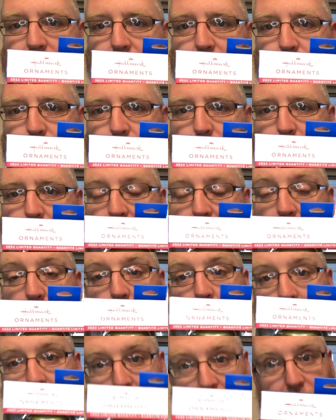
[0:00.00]
of them.
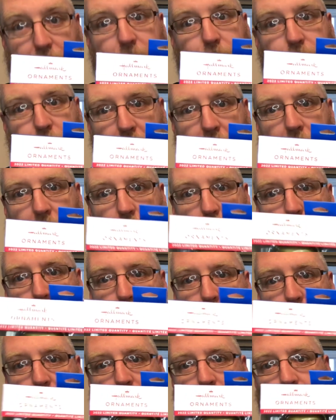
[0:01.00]
Now, as of
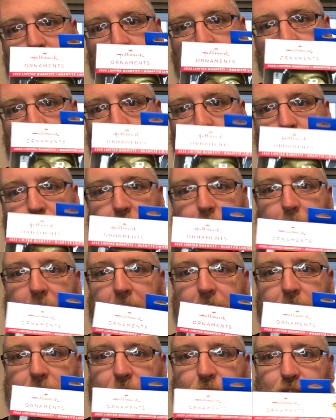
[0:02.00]
now, they only
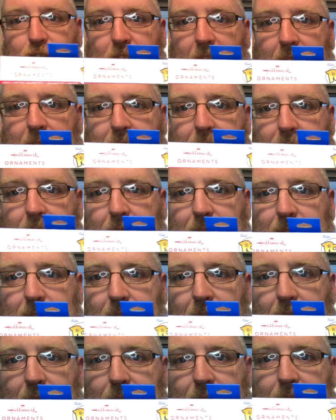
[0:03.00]
make the chases
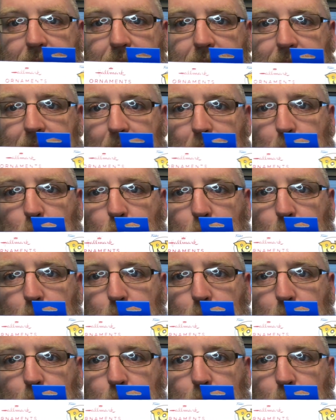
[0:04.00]
in the double